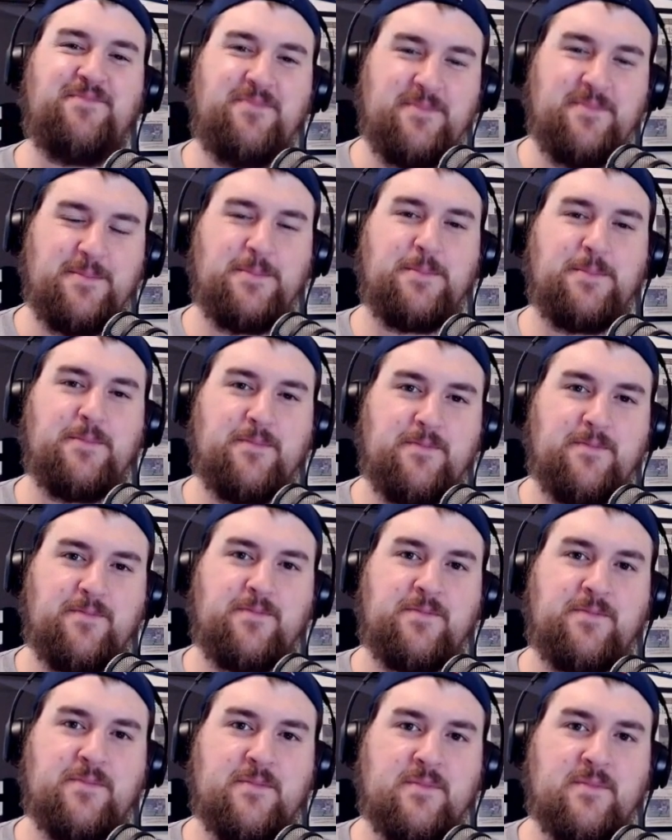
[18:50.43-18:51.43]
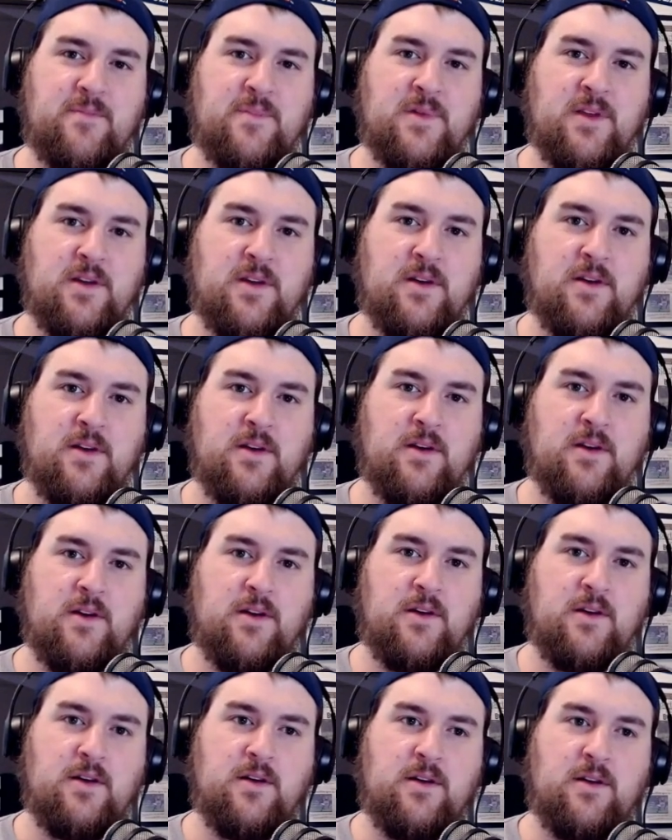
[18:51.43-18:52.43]

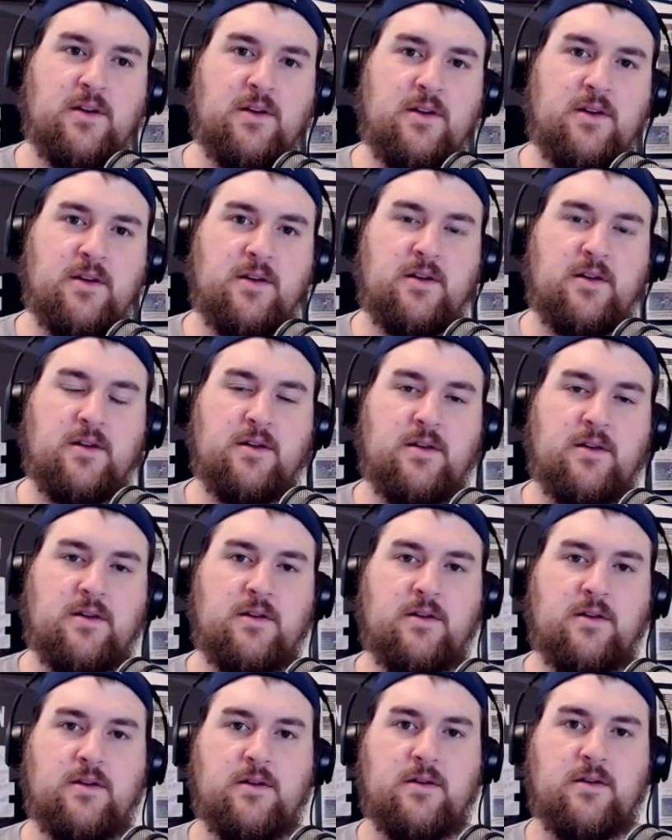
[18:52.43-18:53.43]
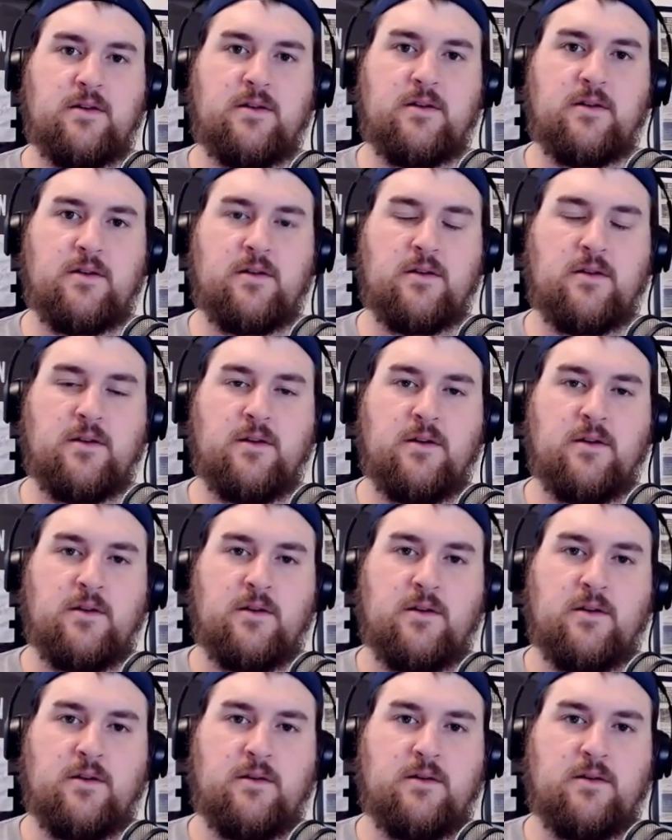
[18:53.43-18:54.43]

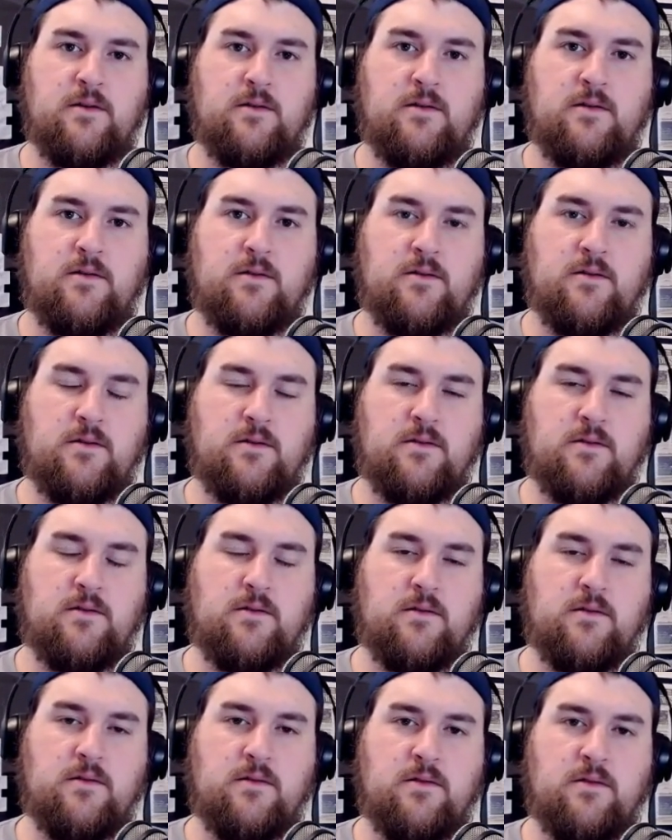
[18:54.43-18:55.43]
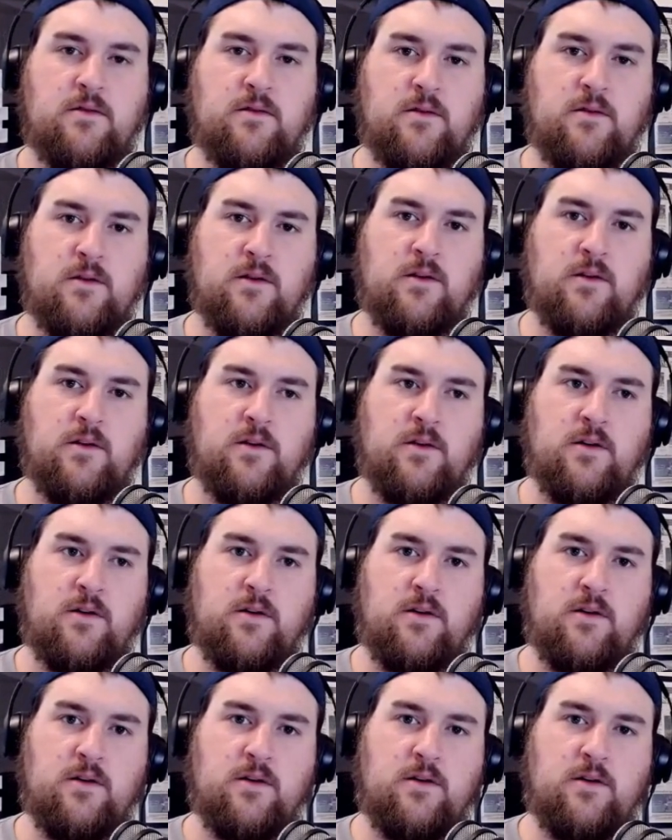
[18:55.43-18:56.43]

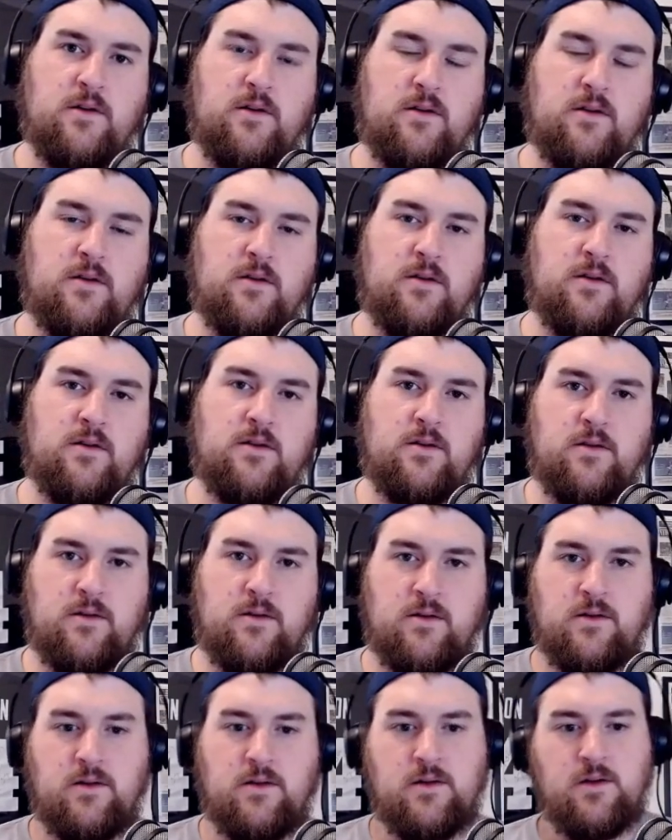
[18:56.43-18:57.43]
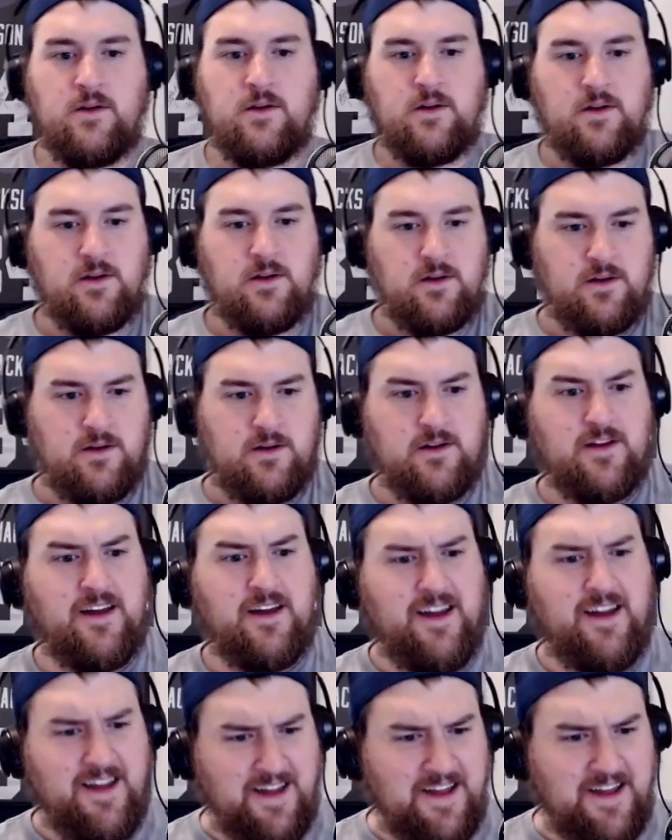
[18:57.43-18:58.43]
(not speaking)